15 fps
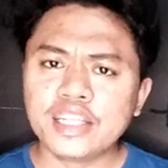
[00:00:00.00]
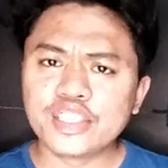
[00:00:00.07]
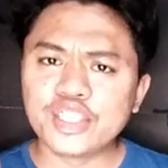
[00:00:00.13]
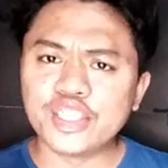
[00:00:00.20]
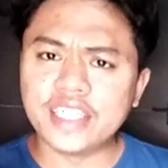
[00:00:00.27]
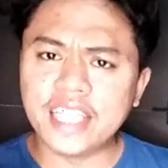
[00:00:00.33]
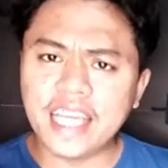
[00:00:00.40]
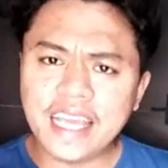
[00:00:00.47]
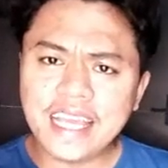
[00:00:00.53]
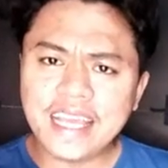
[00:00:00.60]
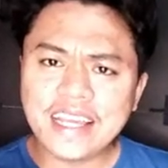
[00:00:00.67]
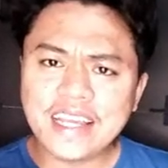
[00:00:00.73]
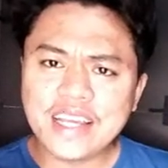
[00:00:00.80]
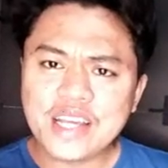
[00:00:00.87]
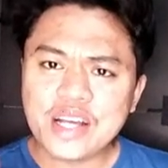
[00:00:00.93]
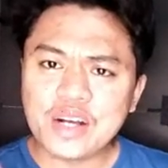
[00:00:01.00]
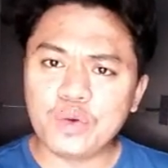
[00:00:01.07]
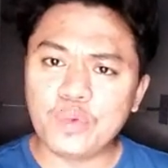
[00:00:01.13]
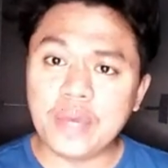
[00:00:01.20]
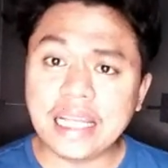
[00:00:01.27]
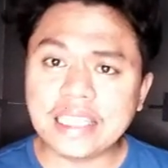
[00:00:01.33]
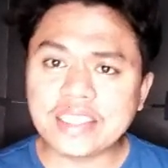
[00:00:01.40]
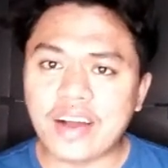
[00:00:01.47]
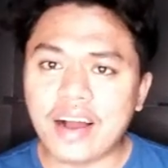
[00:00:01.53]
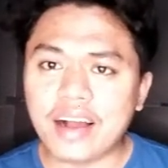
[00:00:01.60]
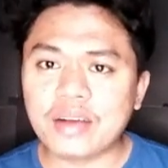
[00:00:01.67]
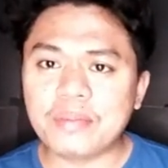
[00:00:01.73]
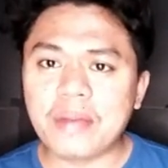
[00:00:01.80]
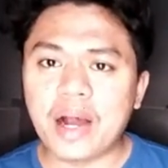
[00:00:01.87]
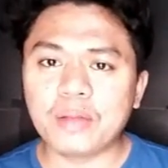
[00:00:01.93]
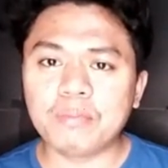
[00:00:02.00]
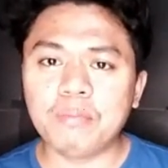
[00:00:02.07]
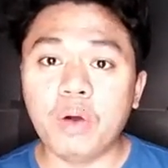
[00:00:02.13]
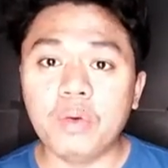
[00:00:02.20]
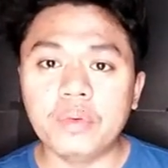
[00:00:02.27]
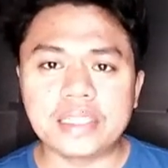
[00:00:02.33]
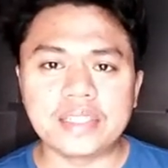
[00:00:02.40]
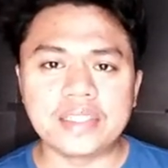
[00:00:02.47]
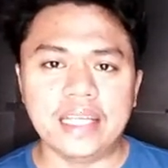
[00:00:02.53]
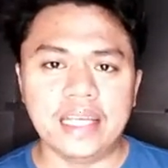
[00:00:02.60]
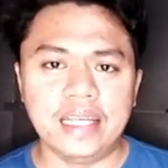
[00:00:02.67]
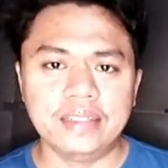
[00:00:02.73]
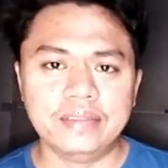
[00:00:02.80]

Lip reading: Today, we talk about poetry.